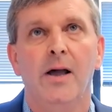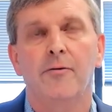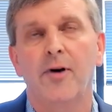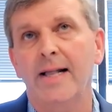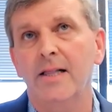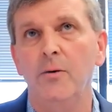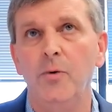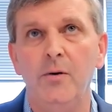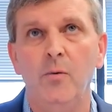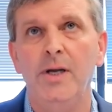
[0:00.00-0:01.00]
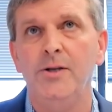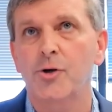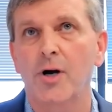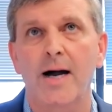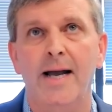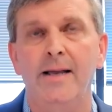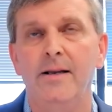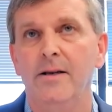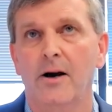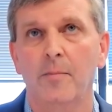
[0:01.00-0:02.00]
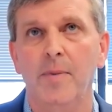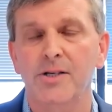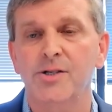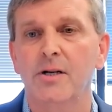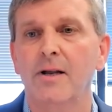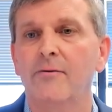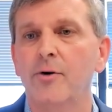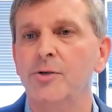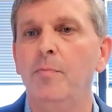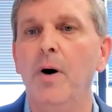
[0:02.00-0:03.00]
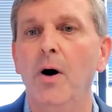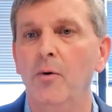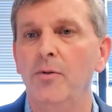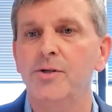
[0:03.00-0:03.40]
Frankly, we try our best to leverage both.